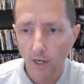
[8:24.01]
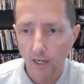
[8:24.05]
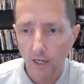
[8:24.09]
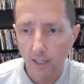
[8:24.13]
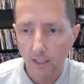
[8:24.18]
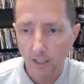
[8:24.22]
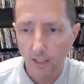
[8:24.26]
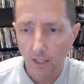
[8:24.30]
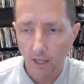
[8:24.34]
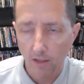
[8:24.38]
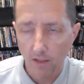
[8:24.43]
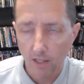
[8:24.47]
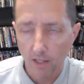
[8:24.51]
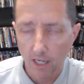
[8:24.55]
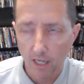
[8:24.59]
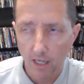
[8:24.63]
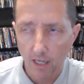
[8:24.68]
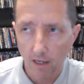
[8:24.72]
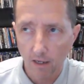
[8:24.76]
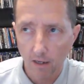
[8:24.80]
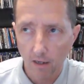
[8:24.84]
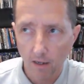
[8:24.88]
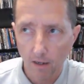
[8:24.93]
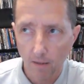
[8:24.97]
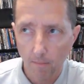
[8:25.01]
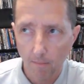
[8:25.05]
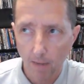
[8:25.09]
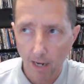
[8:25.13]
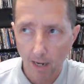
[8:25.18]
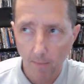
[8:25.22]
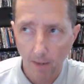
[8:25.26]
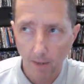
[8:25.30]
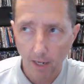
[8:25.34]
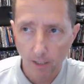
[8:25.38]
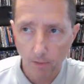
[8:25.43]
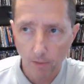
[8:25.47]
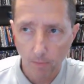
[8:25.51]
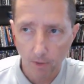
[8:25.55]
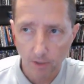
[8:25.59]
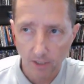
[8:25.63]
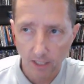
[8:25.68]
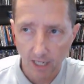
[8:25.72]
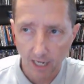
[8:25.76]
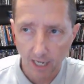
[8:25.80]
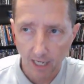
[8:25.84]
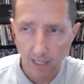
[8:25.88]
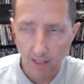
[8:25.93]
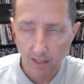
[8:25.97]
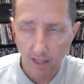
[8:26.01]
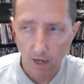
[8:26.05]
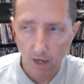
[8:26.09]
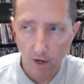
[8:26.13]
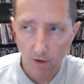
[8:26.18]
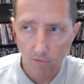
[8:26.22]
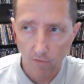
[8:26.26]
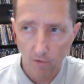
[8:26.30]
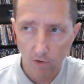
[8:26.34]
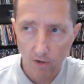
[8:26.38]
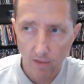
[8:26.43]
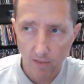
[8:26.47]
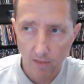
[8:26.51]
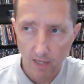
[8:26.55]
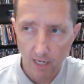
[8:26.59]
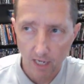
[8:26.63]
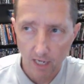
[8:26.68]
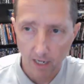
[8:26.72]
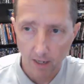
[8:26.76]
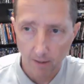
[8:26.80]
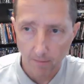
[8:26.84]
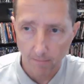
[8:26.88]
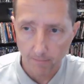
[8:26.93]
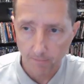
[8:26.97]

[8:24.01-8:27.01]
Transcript: It's the megabytes per second. They hover in the, I